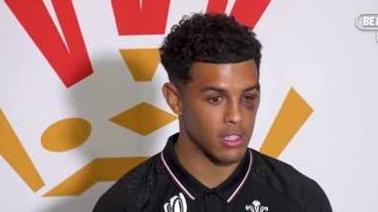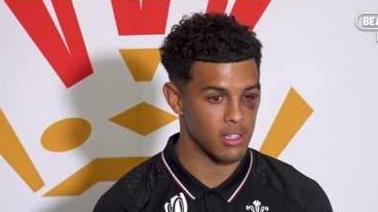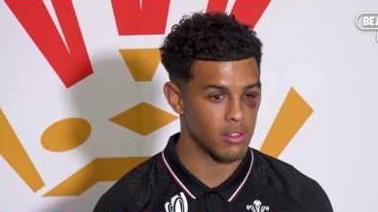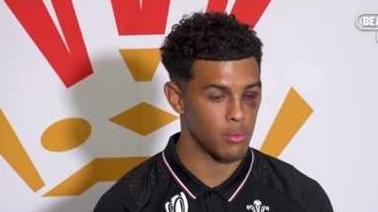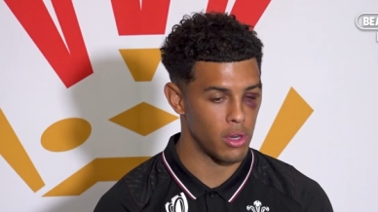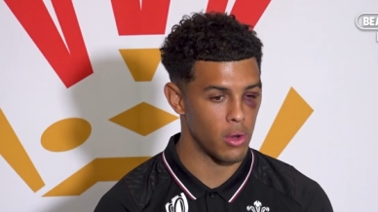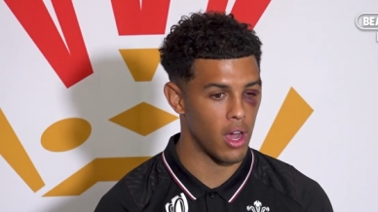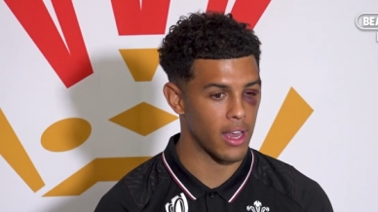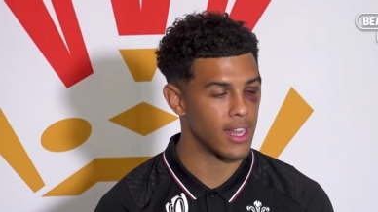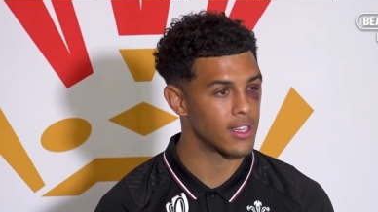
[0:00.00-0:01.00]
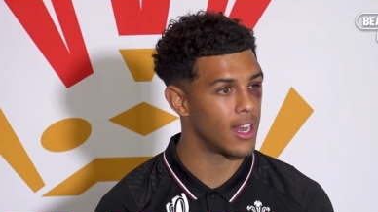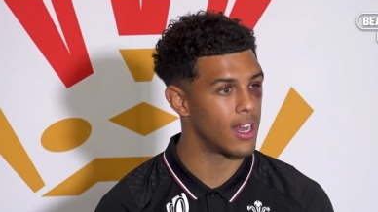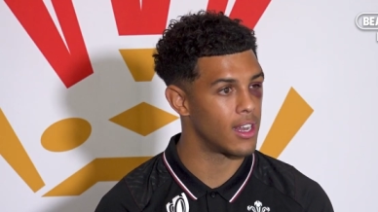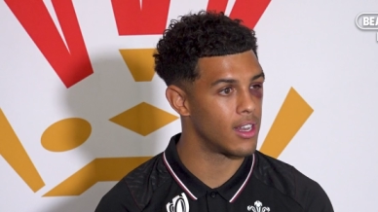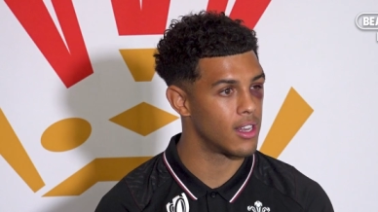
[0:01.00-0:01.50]
and when you are getting
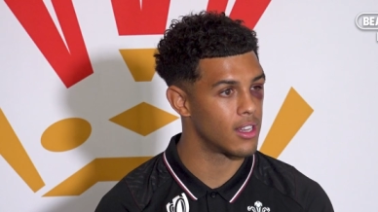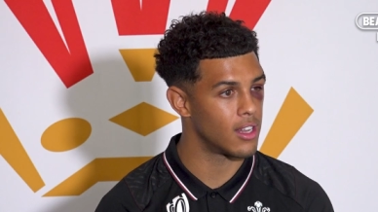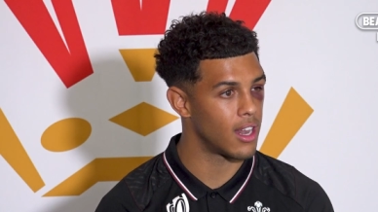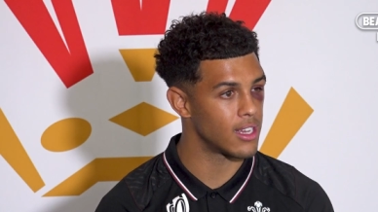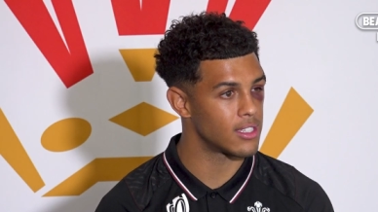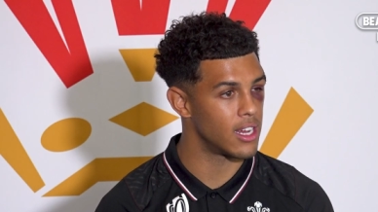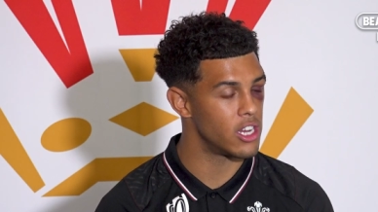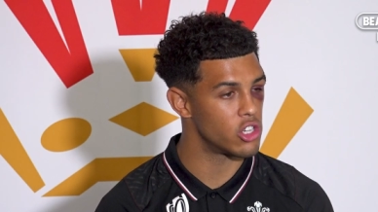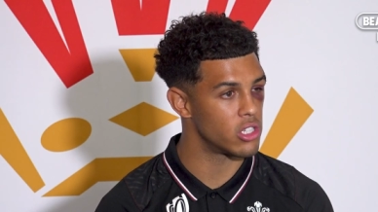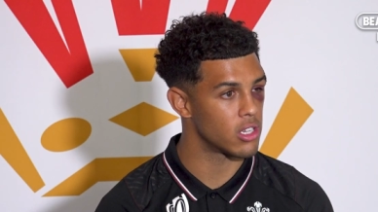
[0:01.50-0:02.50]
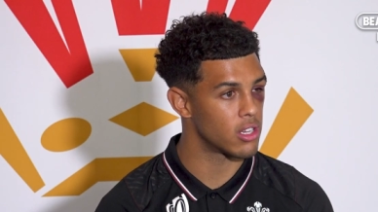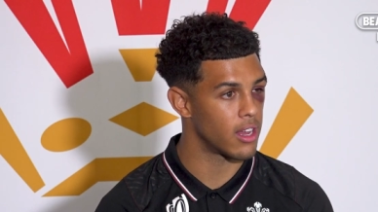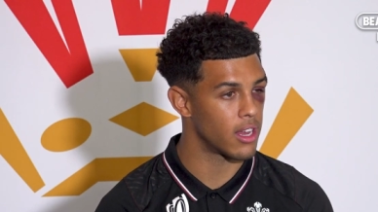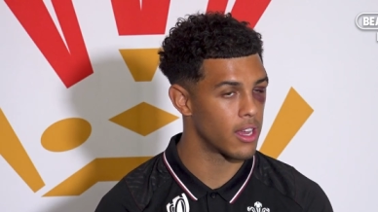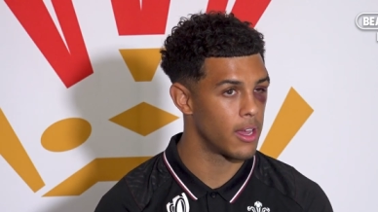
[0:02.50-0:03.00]
to the latter stages, I
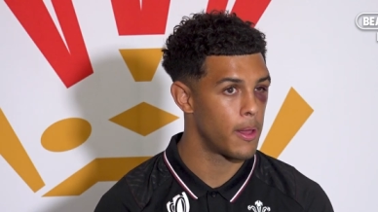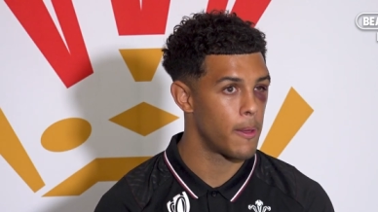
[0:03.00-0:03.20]
think